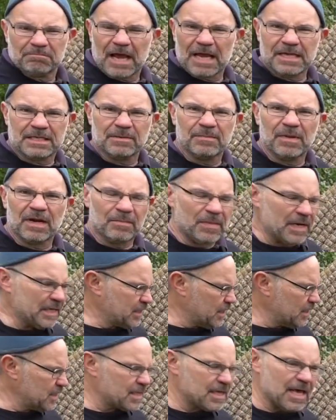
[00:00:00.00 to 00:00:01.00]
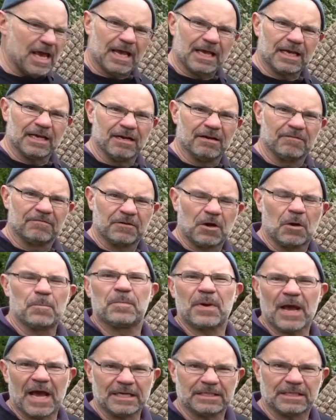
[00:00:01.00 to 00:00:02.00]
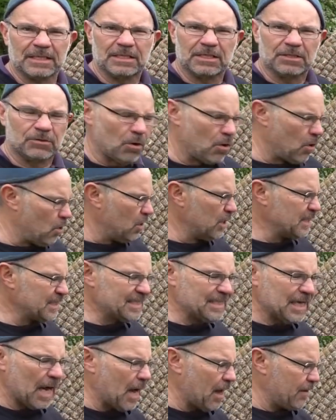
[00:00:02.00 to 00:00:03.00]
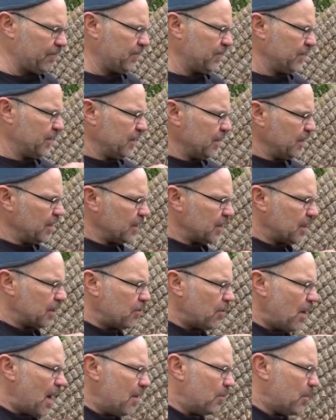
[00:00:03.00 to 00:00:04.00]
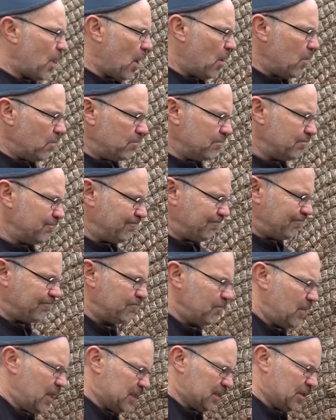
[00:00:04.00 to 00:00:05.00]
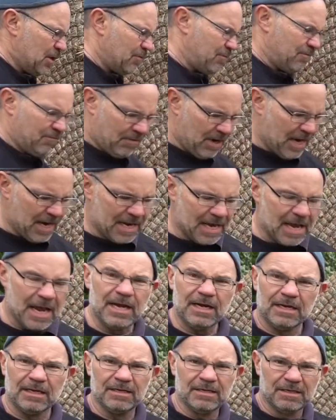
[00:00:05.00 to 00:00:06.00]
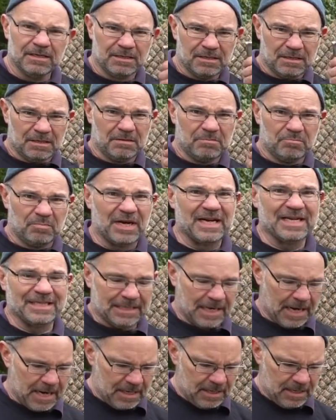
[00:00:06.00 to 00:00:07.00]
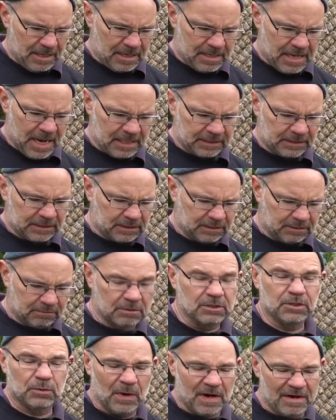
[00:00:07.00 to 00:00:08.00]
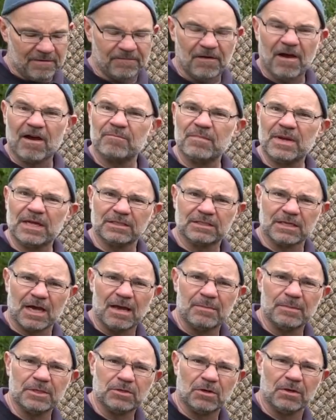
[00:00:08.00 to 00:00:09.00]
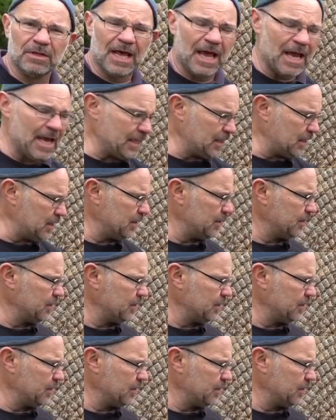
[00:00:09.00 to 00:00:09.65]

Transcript: 80 millimeters thick of compacted straw, tough. The crown bolt, well, it's not really in, but it's in, and that's 25 mil diameter on the head.